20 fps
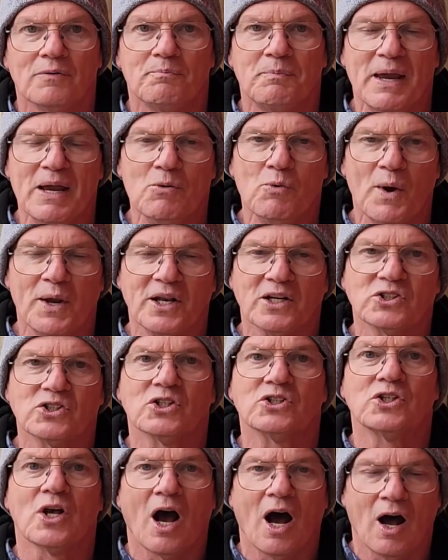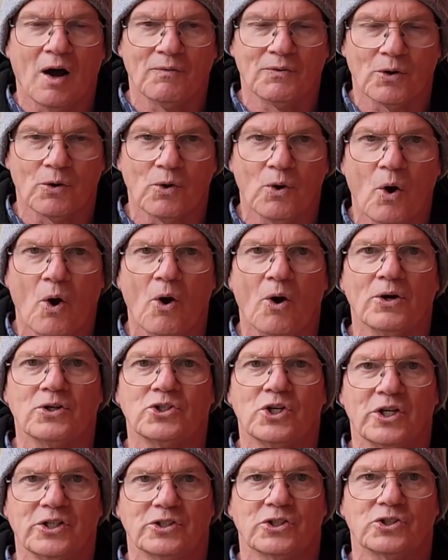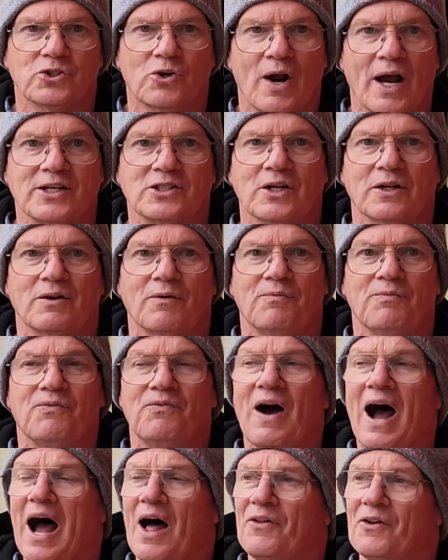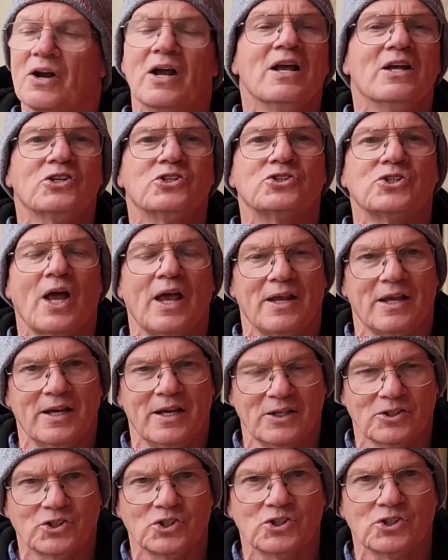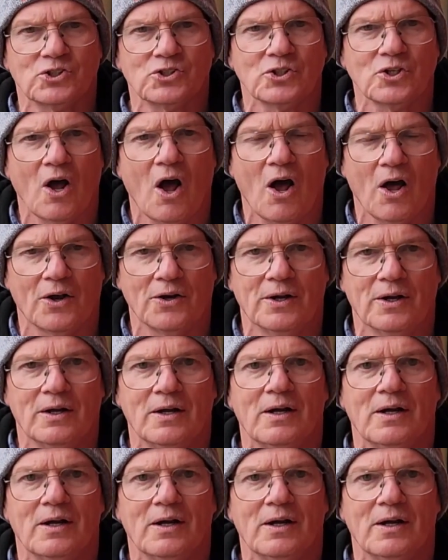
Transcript: be witnesses of the Lord Jesus Christ, that the Father sent His Son